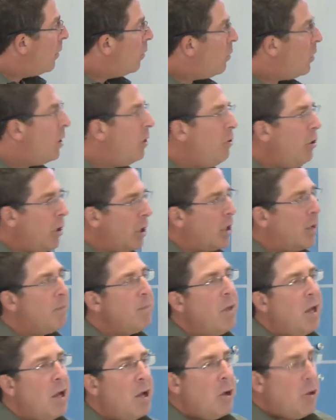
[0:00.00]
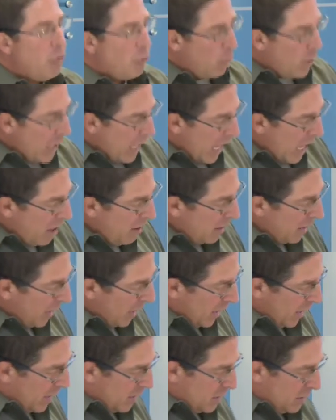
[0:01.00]
Well, look, the
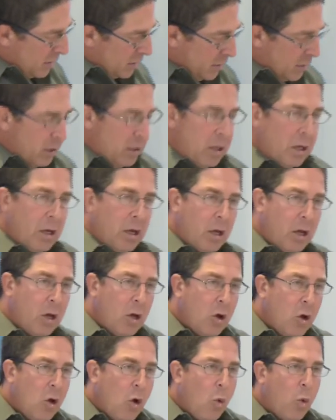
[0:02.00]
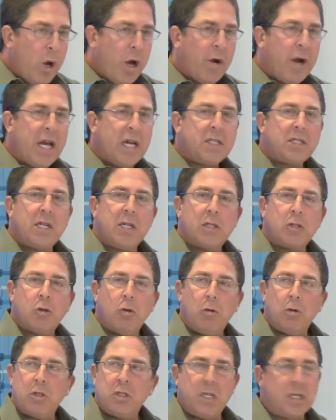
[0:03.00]
reality is we are asking
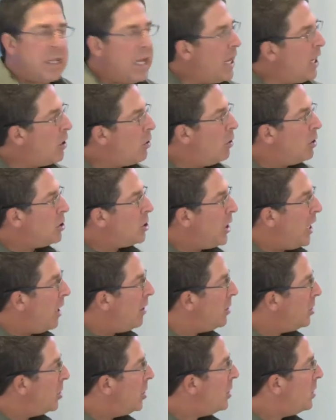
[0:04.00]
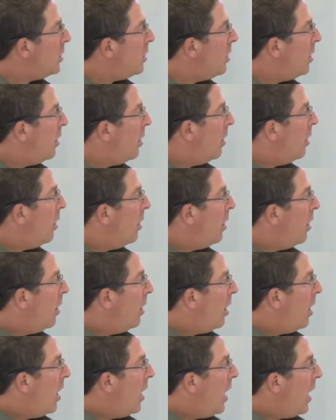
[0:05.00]
schools to take on challenges.
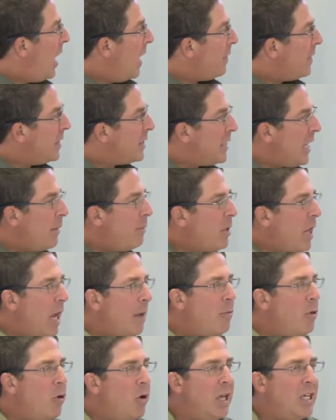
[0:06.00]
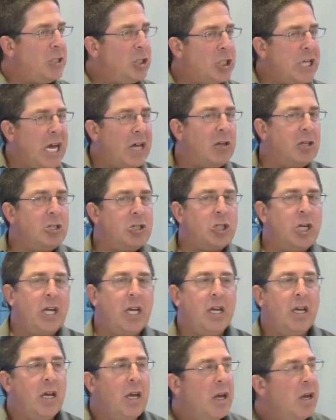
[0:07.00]
At the same time, they're in a
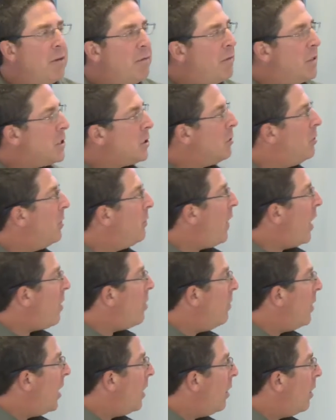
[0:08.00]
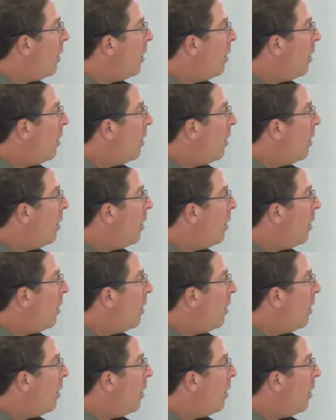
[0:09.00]
challenging fiscal environment.